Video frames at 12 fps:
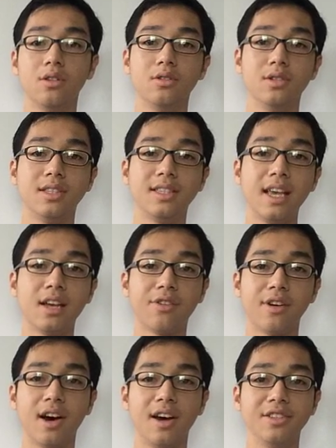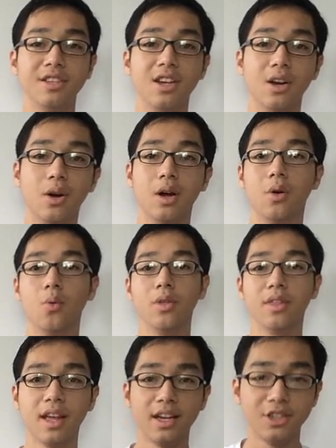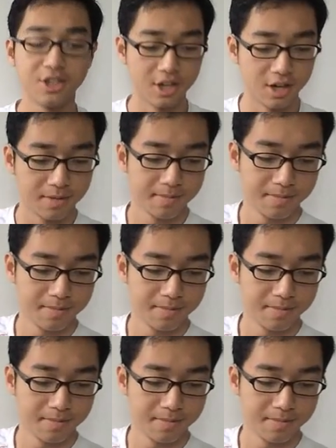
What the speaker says: to synchronize it with nature.